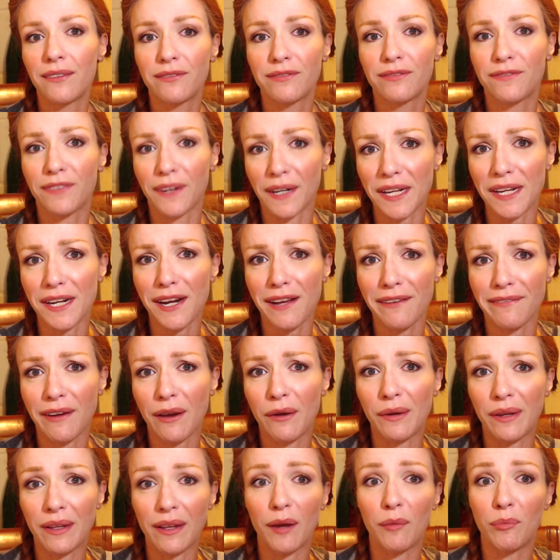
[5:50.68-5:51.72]
Funny enough how
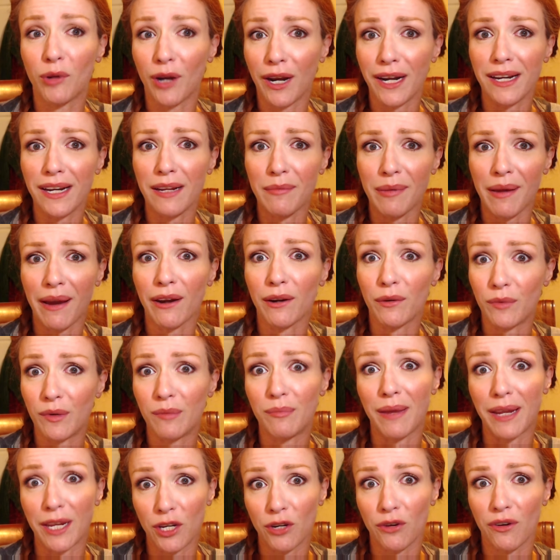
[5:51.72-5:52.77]
a brightening powder would
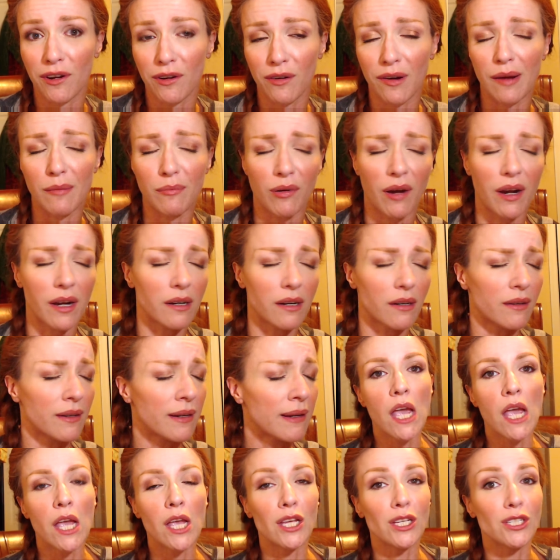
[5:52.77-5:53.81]
make your under eye brighter.
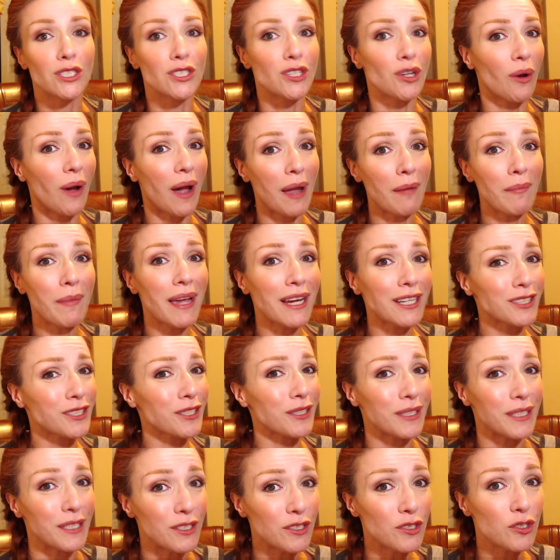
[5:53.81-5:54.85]
So I'm
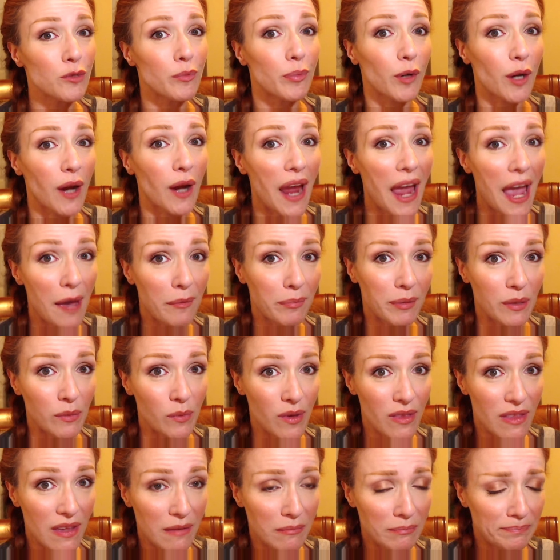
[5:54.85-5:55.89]
actually super happy
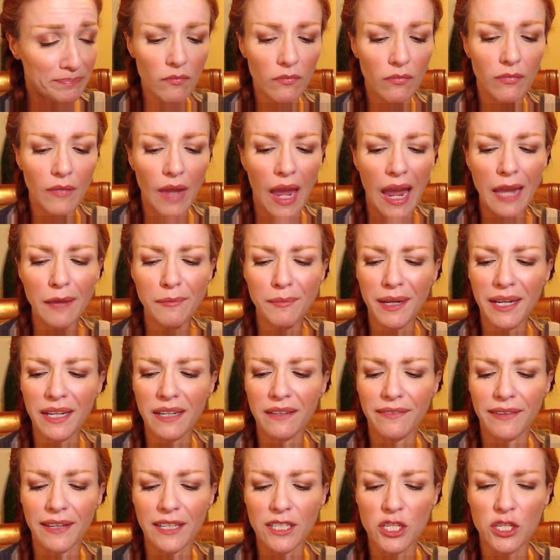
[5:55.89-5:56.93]
with it. I might
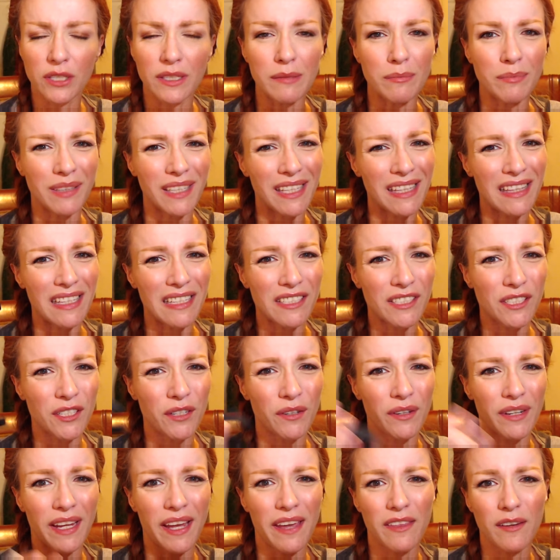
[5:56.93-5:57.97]
eventually blend these two
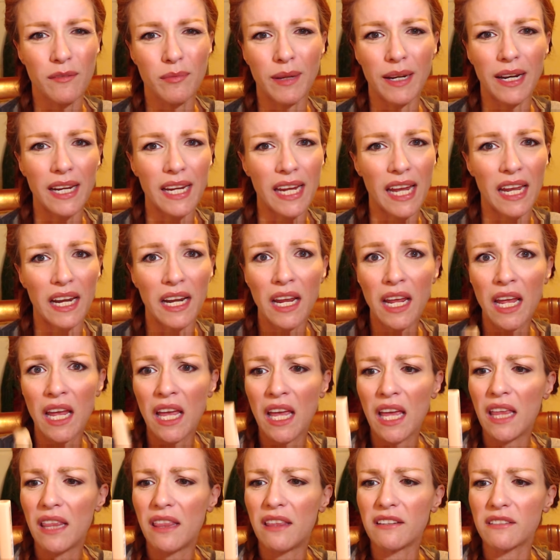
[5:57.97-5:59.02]
together, but again,
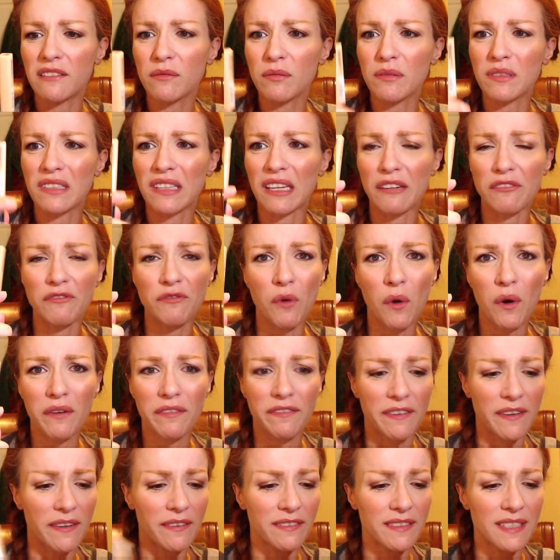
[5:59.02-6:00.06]
this was like
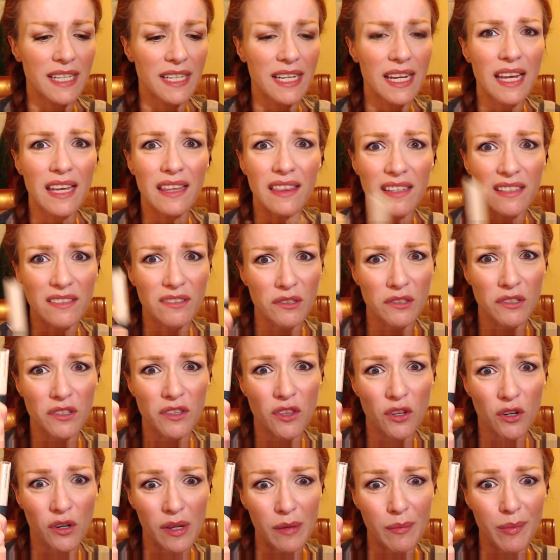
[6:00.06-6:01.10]
$4.50 and this is
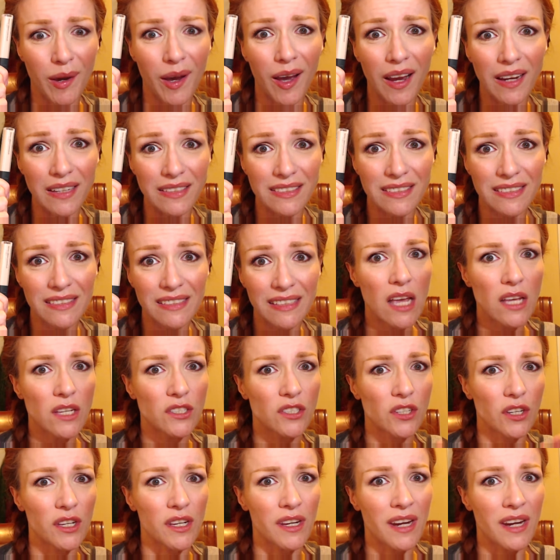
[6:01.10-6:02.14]
$30. So you